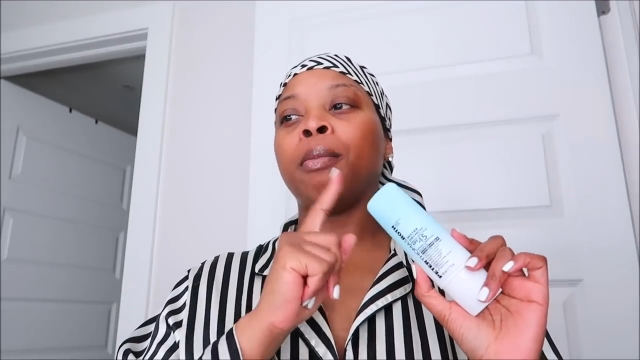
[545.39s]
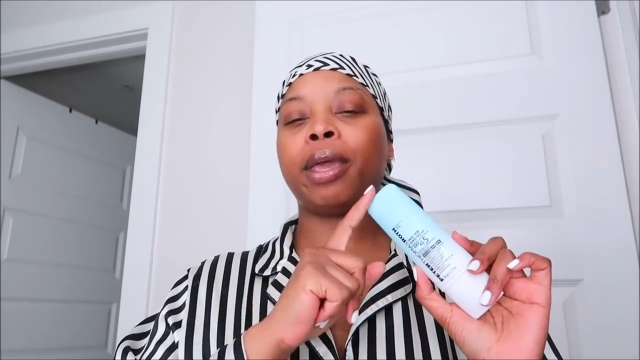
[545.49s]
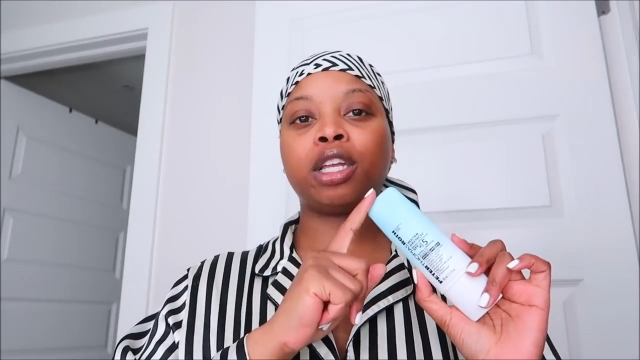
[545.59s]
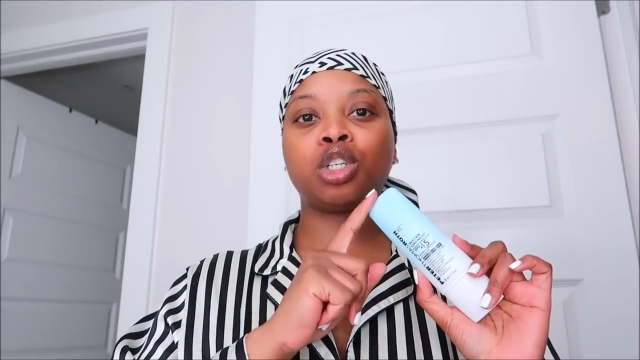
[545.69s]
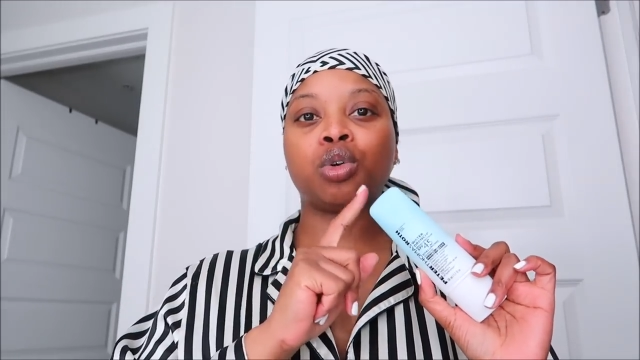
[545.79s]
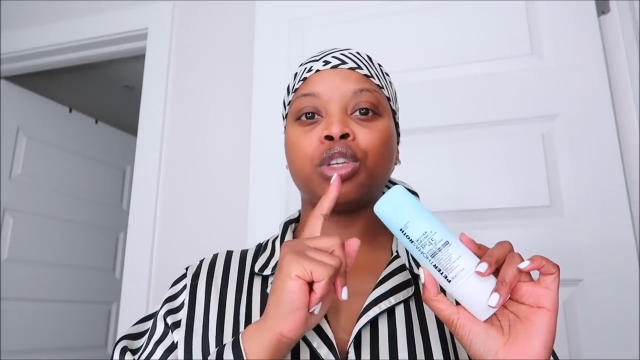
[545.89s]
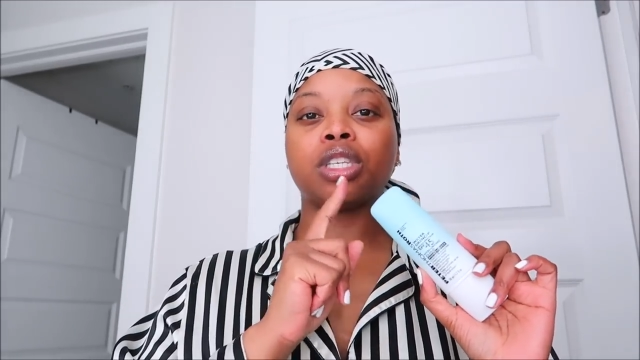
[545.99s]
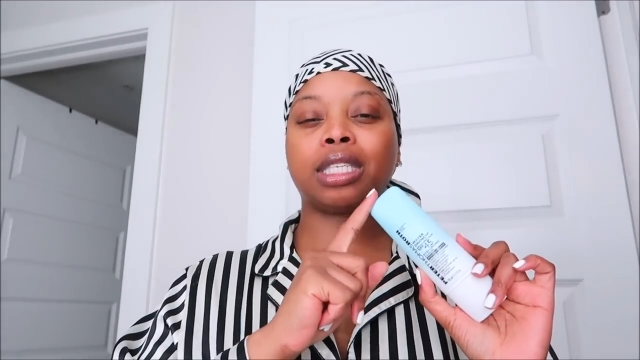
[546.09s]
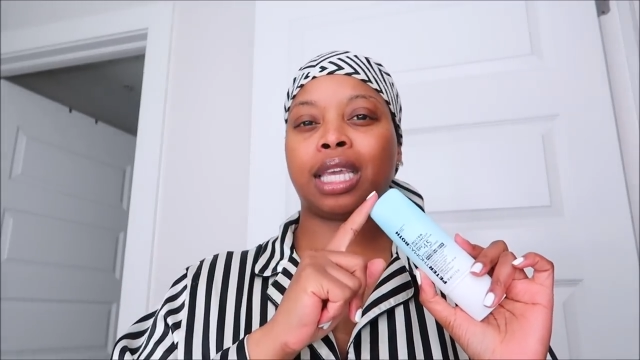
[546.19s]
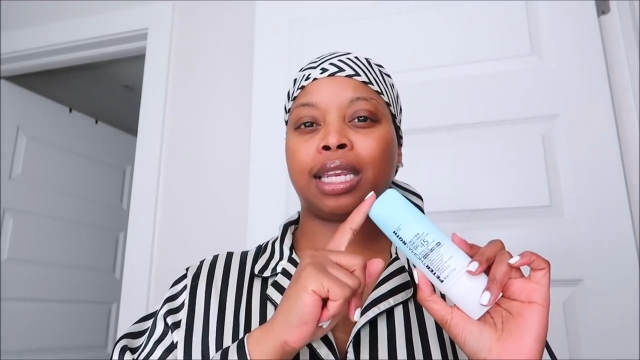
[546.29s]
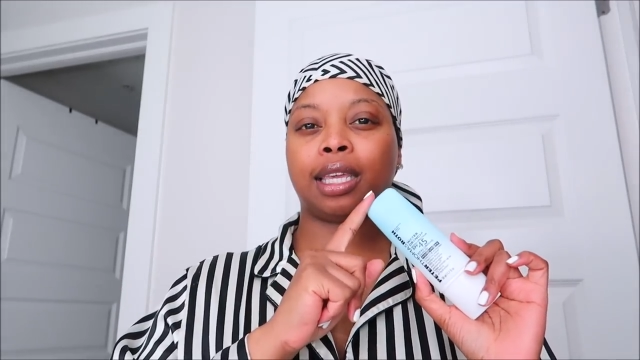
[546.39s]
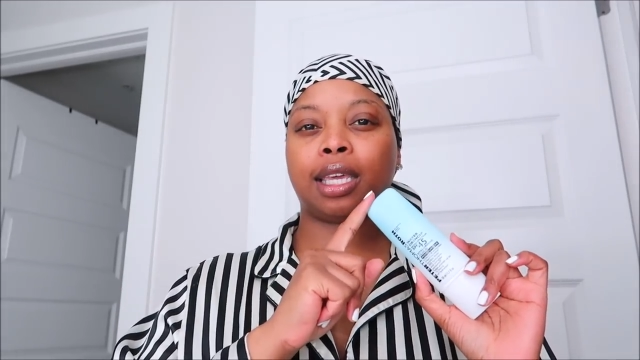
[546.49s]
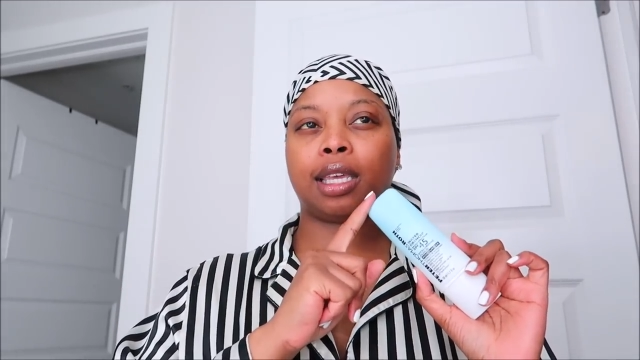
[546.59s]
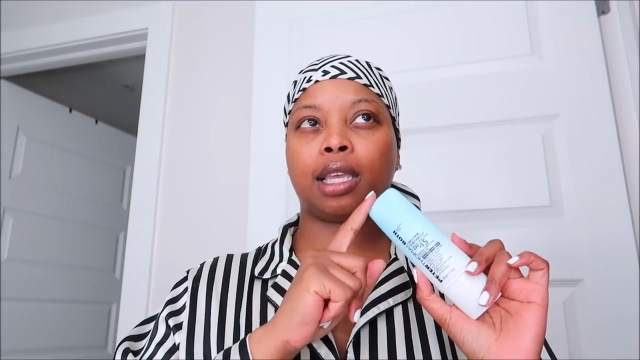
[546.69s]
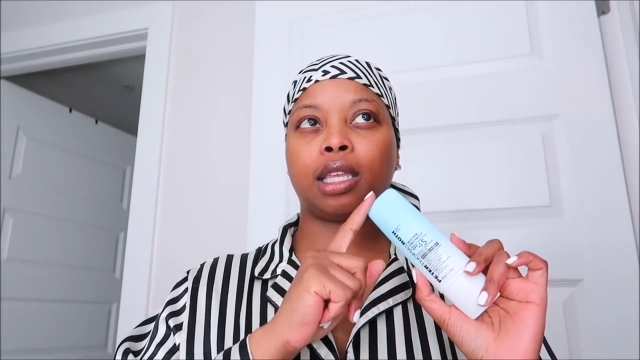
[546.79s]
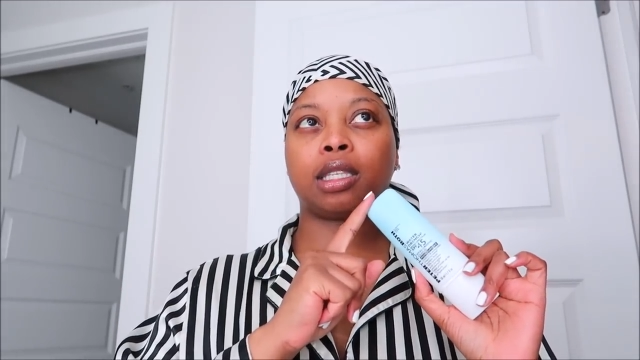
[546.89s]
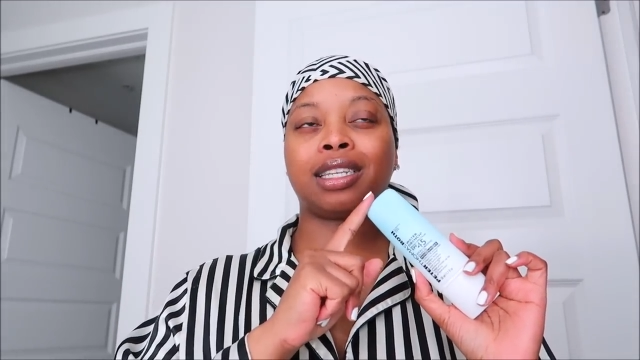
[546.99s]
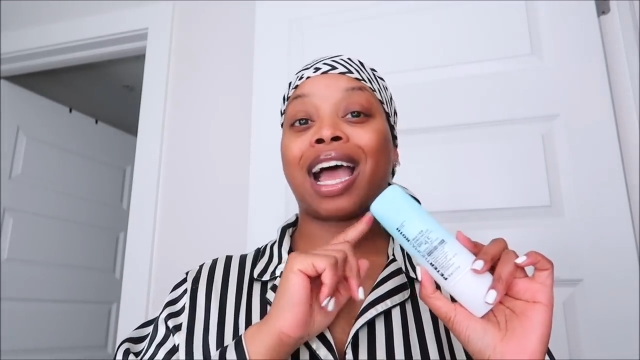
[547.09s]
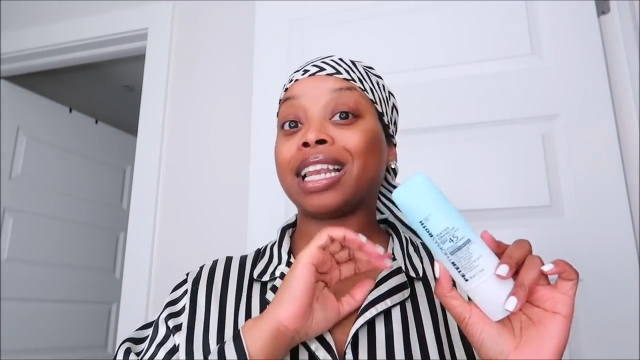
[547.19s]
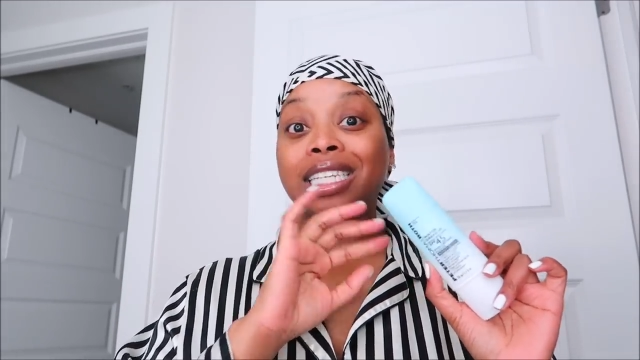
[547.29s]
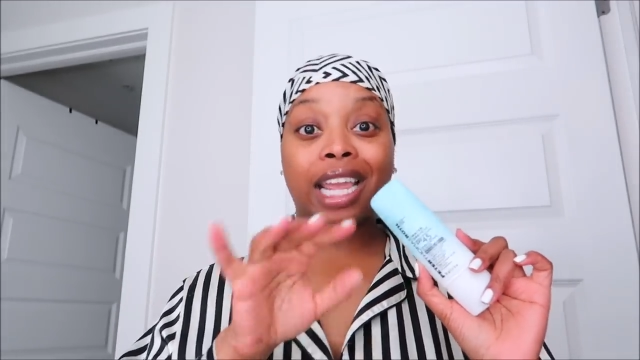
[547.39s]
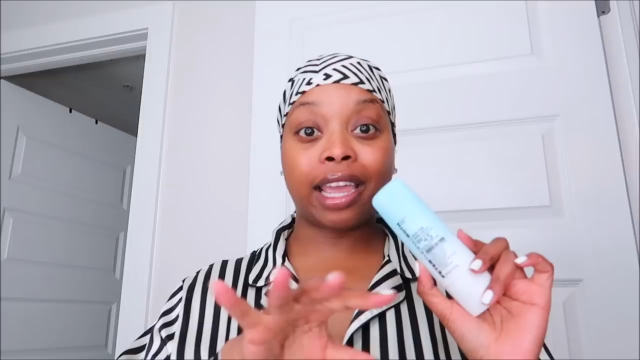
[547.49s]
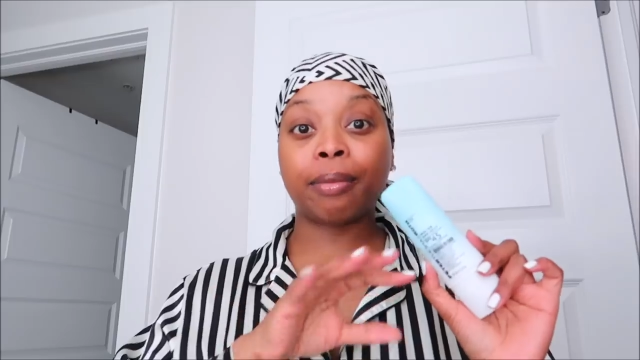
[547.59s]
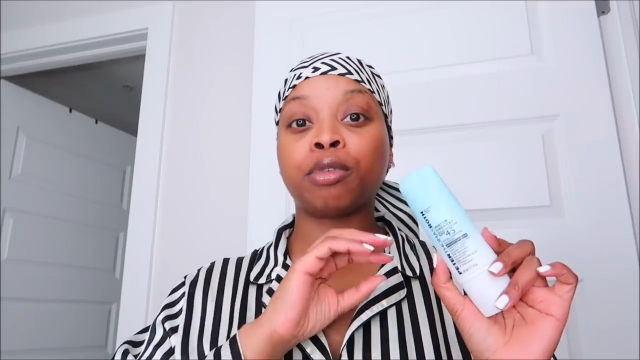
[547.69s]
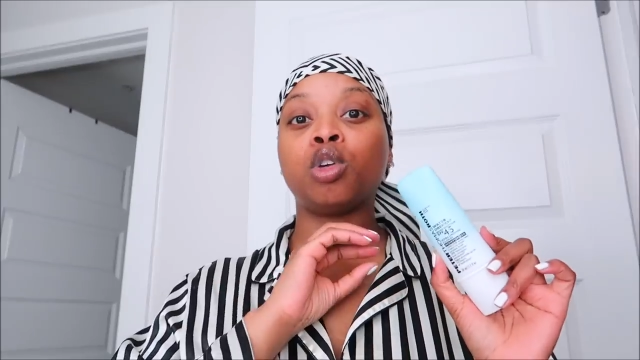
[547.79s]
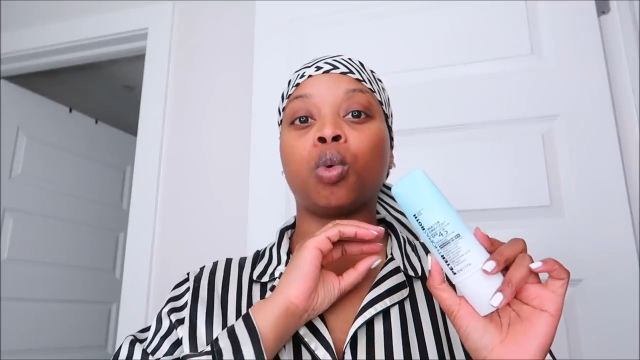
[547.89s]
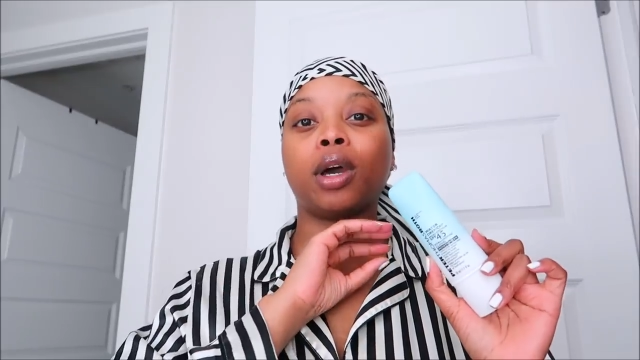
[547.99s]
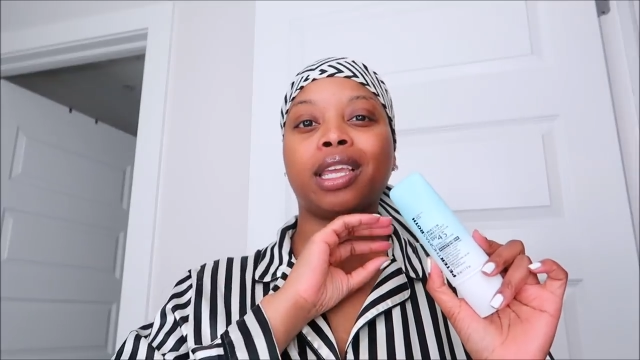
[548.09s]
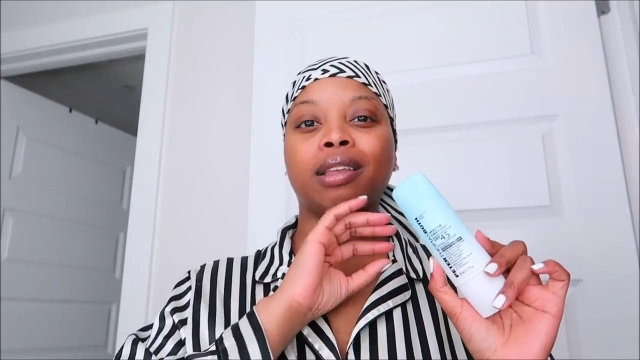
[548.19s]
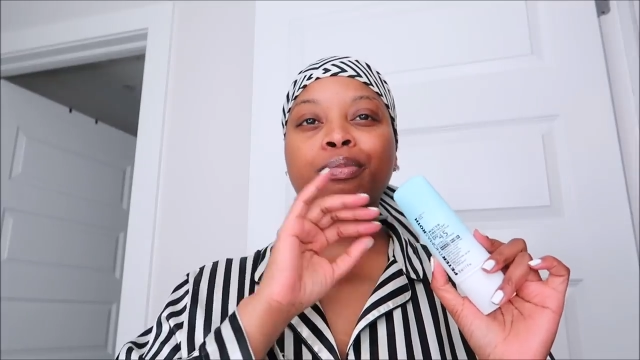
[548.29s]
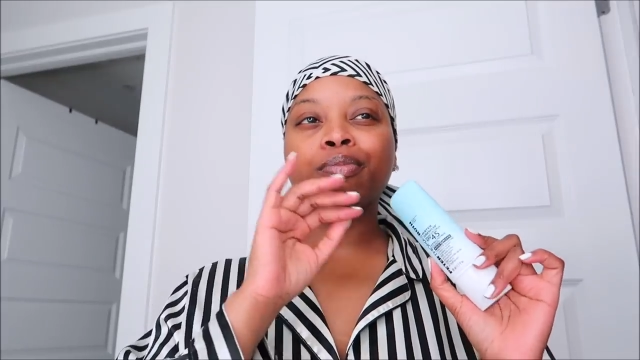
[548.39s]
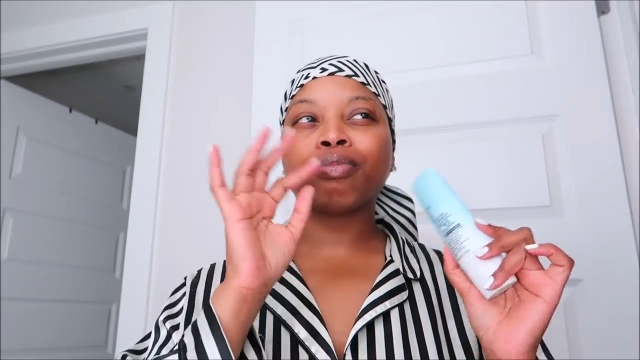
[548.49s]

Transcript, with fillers: make sure your skin is not damp you want it